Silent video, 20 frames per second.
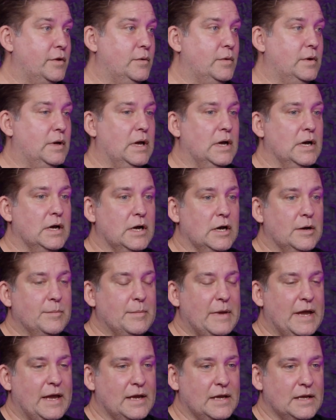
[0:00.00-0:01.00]
you.
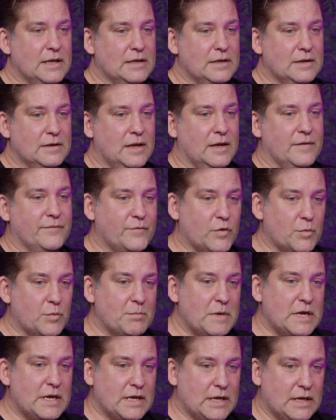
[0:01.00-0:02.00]
Um, and and for
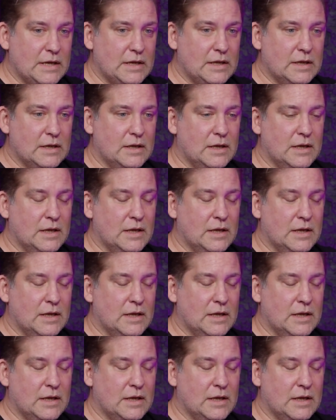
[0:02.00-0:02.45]
me,